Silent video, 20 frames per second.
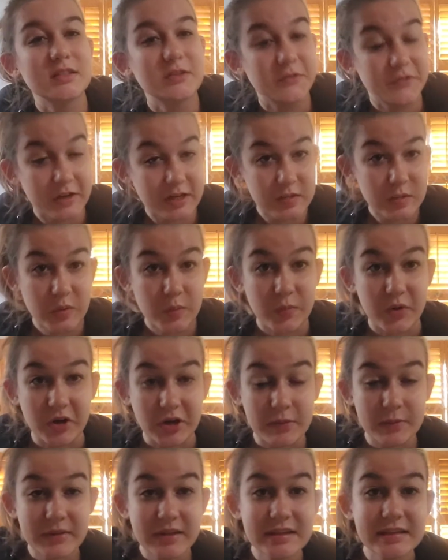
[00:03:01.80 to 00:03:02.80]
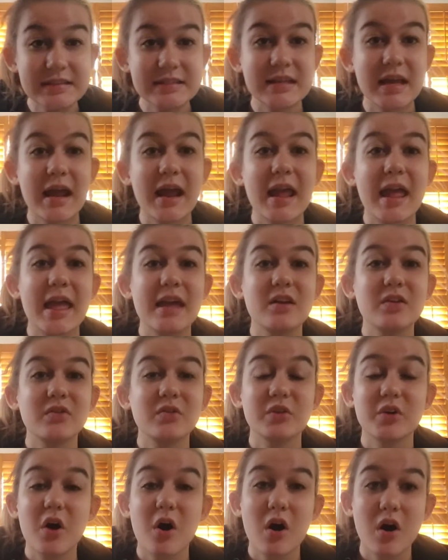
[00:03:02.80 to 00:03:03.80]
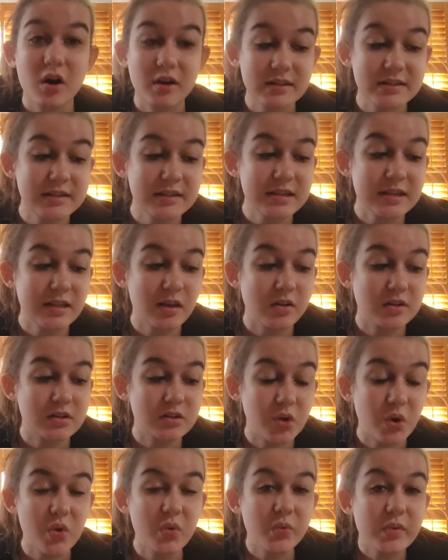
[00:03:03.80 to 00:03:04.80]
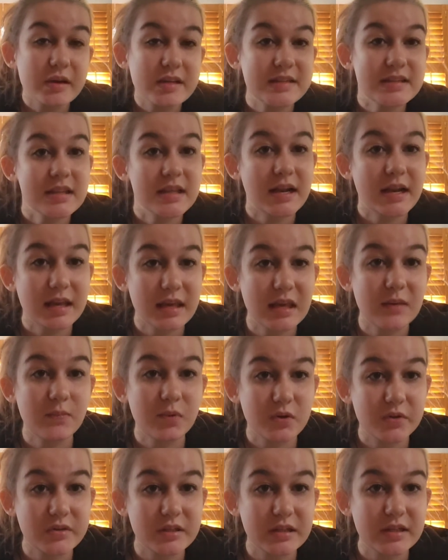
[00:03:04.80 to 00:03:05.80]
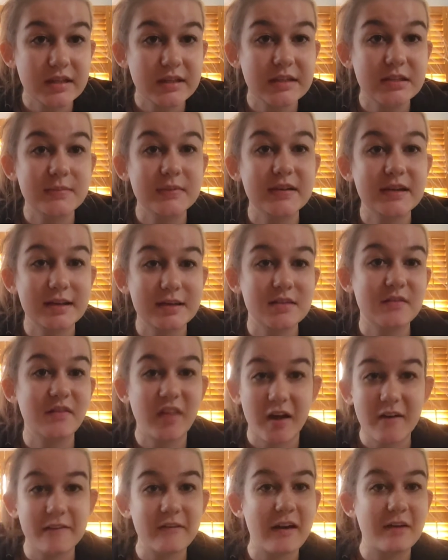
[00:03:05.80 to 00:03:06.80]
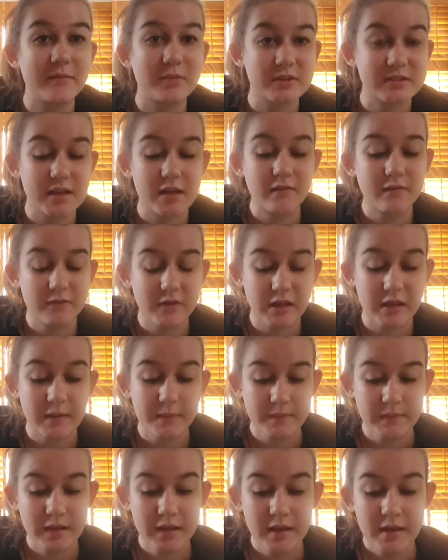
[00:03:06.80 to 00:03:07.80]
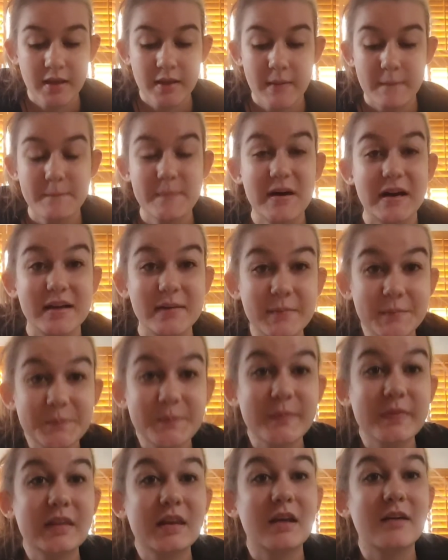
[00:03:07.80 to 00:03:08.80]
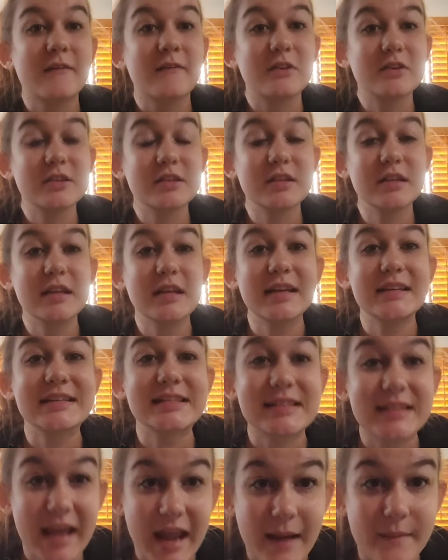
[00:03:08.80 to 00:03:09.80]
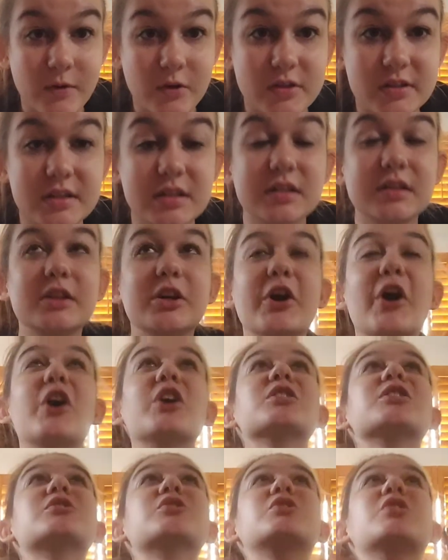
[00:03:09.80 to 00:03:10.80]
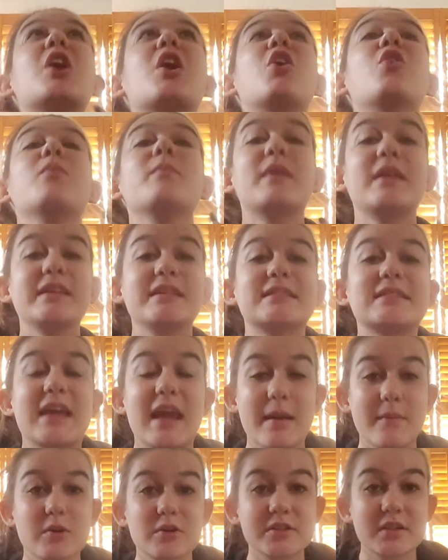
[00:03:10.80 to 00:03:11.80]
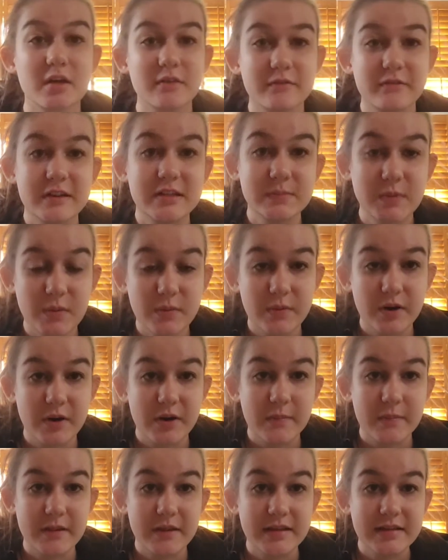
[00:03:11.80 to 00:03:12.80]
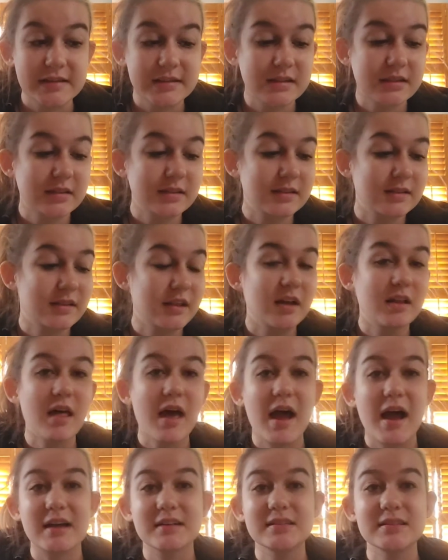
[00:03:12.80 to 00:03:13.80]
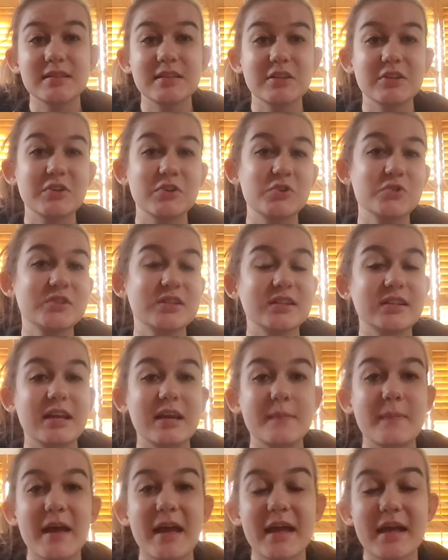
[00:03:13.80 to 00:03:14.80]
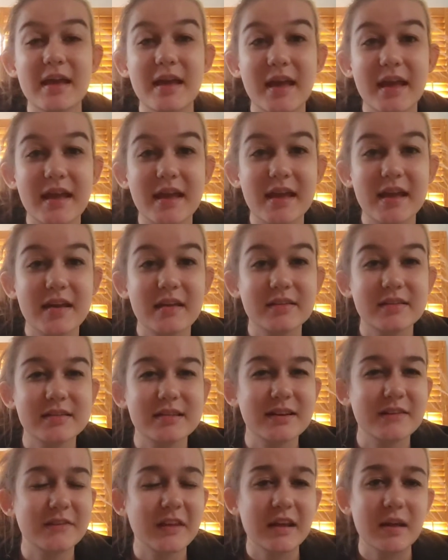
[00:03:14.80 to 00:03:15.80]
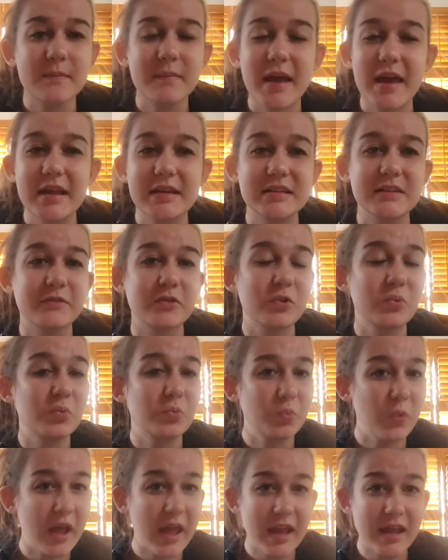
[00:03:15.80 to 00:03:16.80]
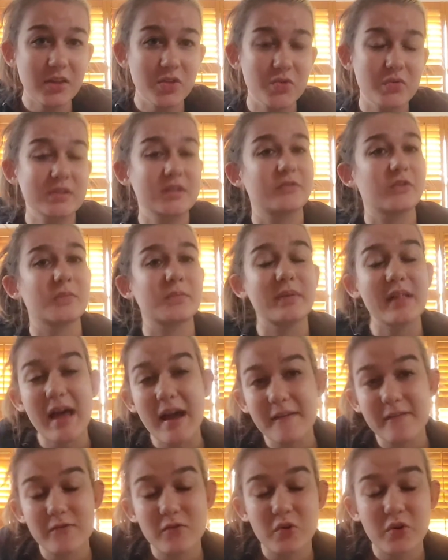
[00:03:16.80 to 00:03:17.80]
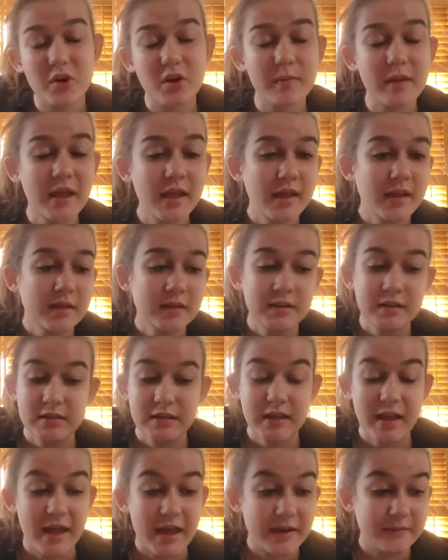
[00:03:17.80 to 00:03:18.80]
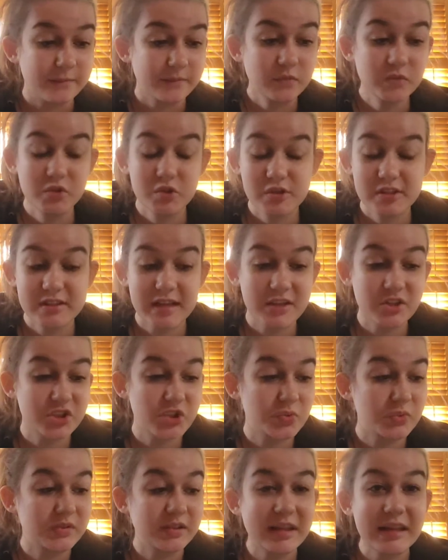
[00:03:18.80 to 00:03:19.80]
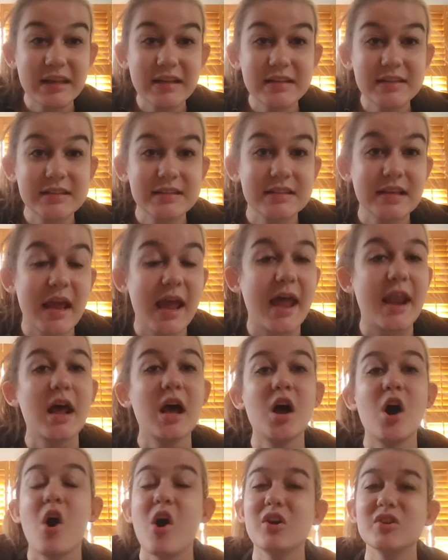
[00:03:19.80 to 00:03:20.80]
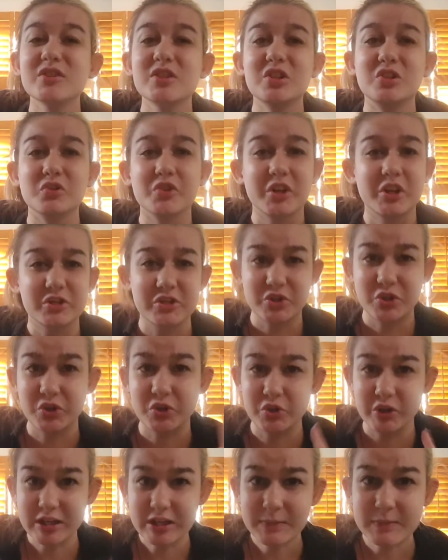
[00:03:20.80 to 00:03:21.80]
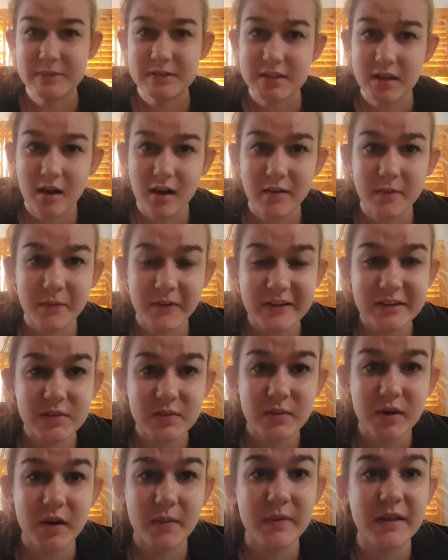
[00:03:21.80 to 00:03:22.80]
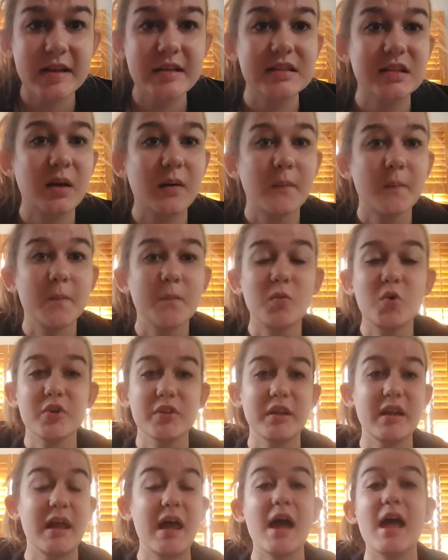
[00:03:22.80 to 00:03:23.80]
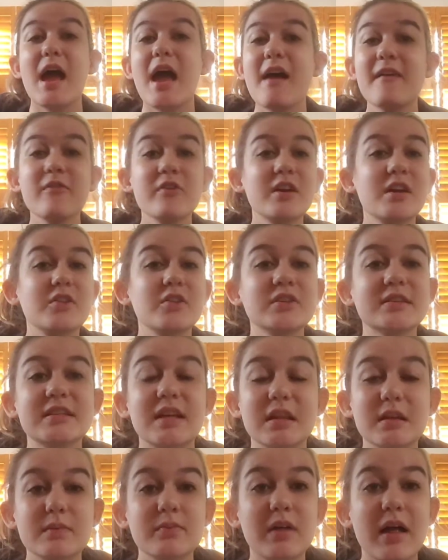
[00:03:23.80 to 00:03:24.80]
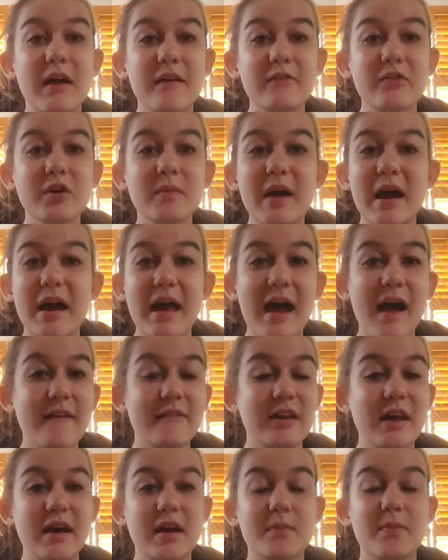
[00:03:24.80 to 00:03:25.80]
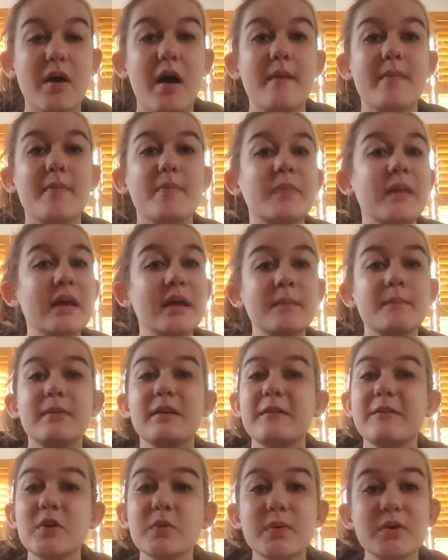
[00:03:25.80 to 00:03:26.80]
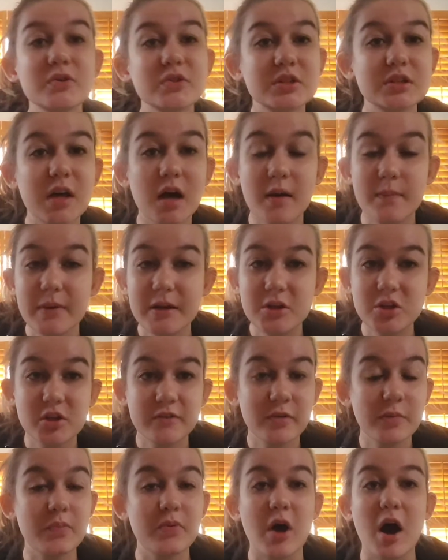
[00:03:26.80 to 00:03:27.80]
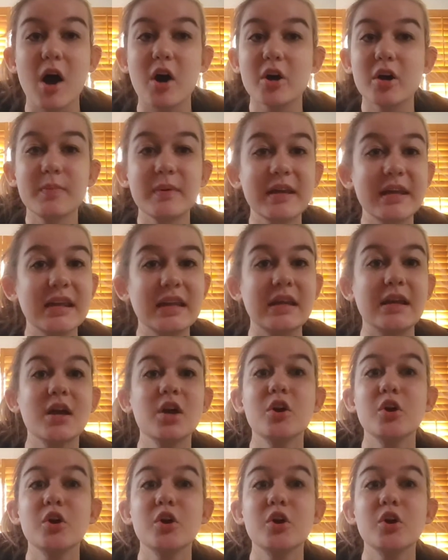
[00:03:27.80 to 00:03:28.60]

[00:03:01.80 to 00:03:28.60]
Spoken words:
to Facebook Marketplace, and honestly, the sole reason that I keep using it is because of that 5% fee. But firstly, scammers. There are so many scammers on Facebook Marketplace. They'll ask you to like pay, if they can pay a different way through a different platform, and send you links. And also there's creeps on Facebook Marketplace. More than every other selling platform, I haven't had a problem. But if you post a picture of a bra or a bikini,